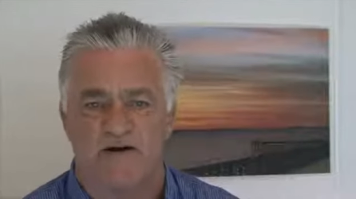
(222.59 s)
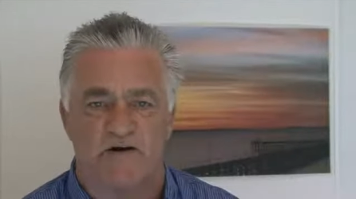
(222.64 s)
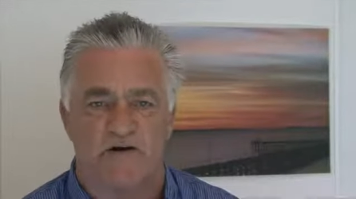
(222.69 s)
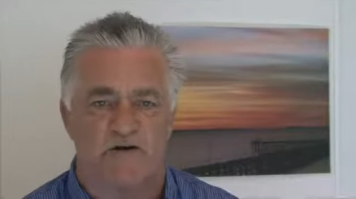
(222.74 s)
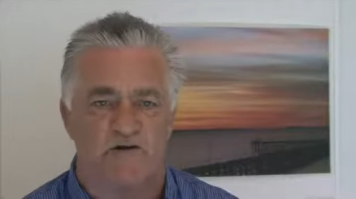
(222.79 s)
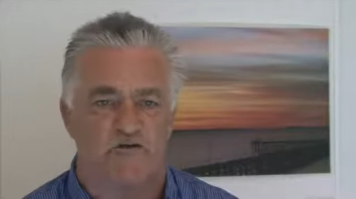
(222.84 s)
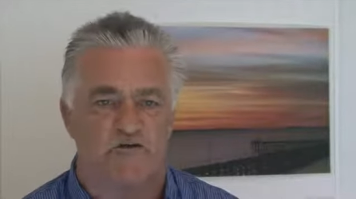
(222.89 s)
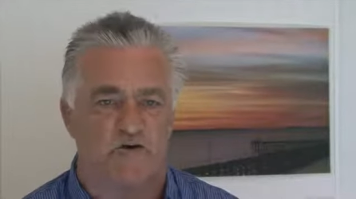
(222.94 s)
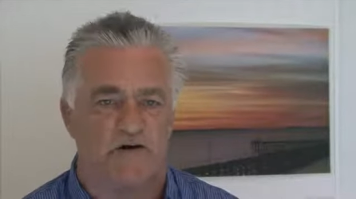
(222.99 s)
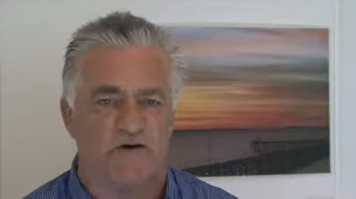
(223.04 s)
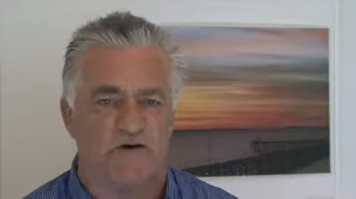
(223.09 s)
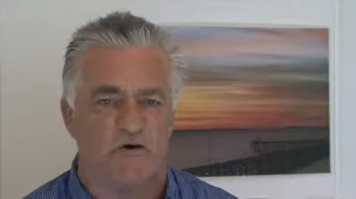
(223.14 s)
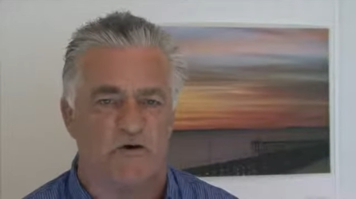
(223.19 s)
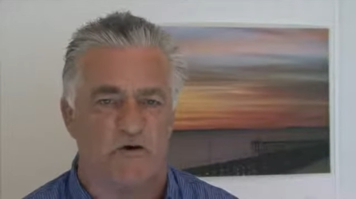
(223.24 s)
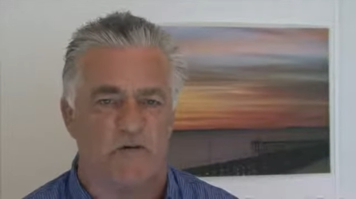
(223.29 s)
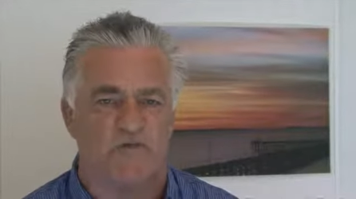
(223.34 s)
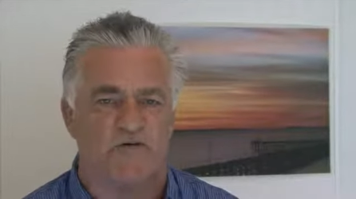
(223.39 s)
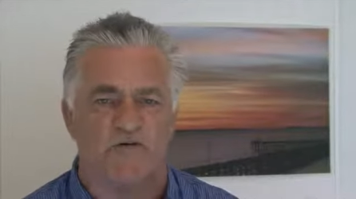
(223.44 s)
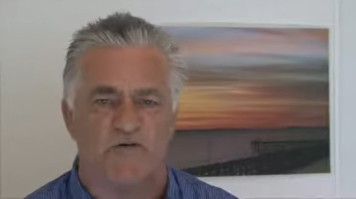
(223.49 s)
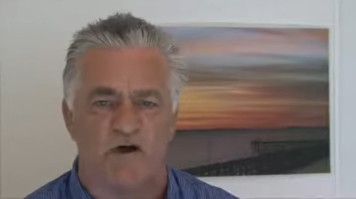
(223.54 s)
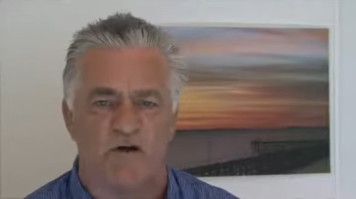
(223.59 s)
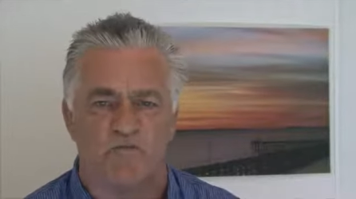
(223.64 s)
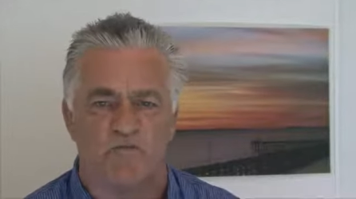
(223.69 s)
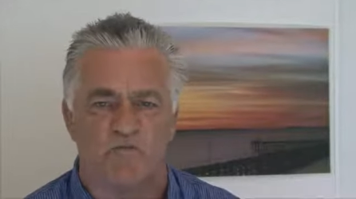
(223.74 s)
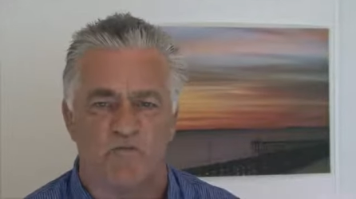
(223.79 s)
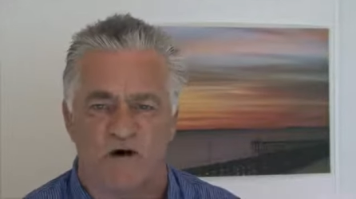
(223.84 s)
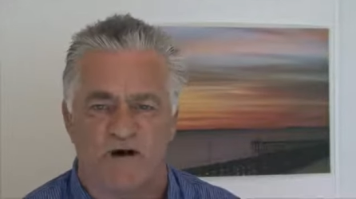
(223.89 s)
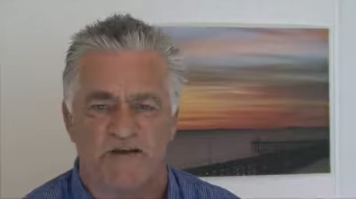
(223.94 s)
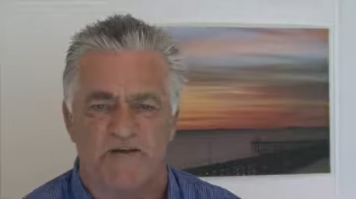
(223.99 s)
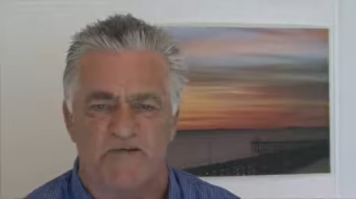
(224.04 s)
industry norms, so
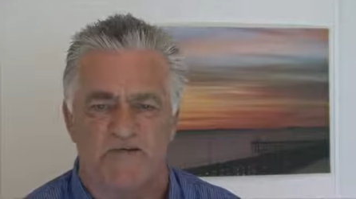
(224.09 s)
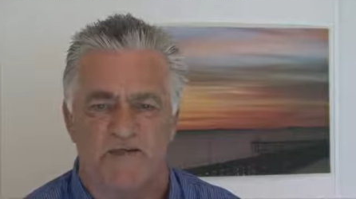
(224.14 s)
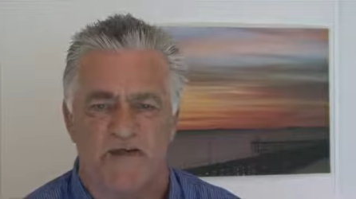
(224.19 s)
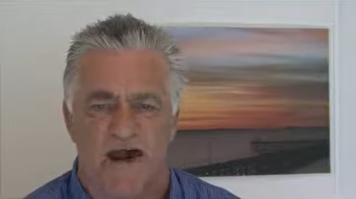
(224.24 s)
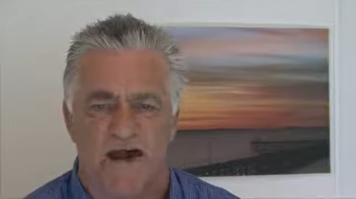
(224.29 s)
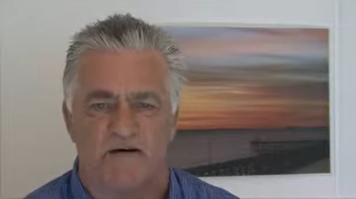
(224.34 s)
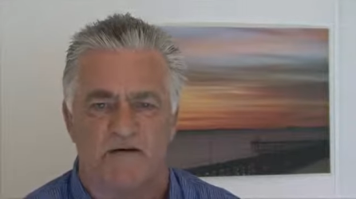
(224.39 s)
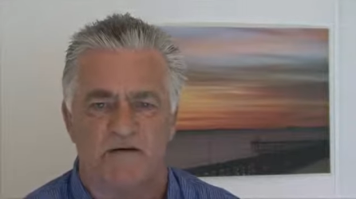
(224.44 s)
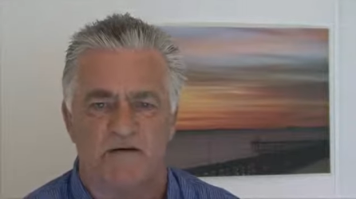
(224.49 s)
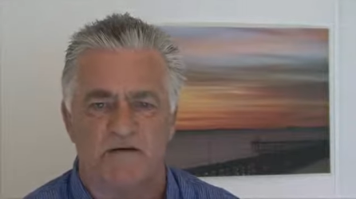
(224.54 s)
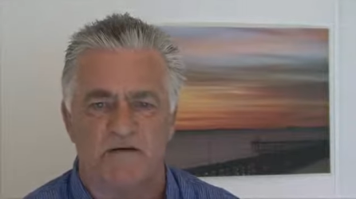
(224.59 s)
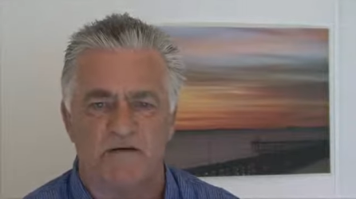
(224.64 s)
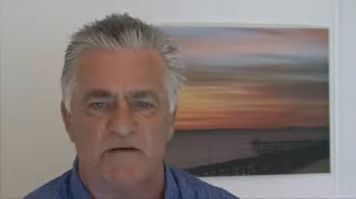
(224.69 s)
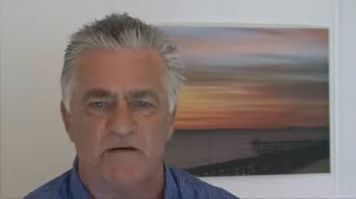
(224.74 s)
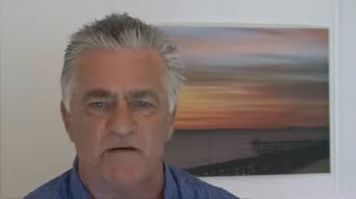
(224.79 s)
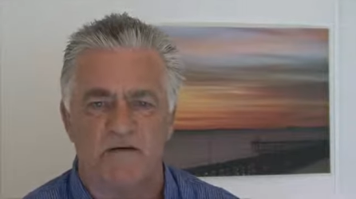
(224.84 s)
what is that?